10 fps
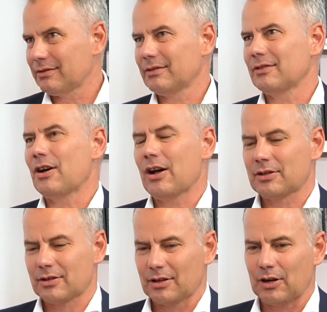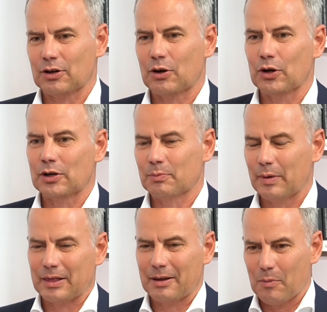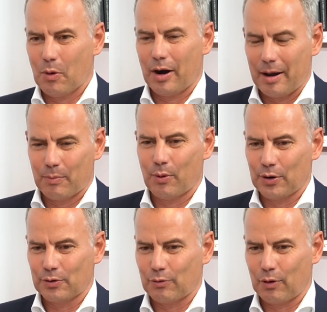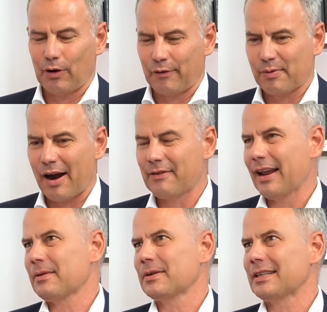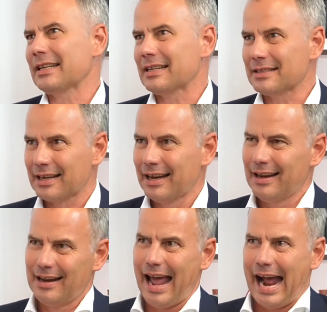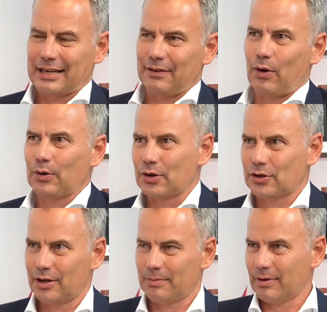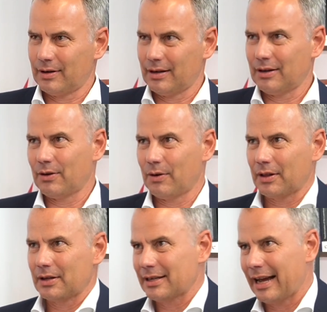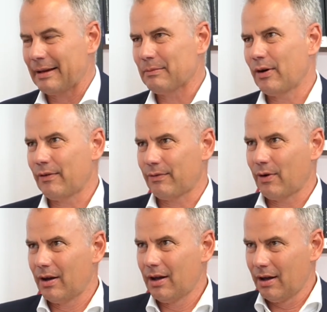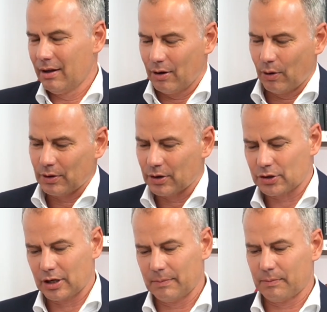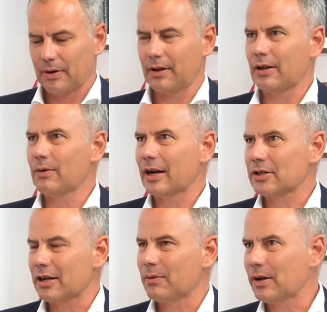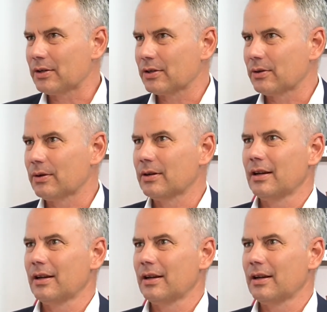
not, not good. But the more important role of private equity is active ownership. And, and during the time of ownership, uh, you actually want to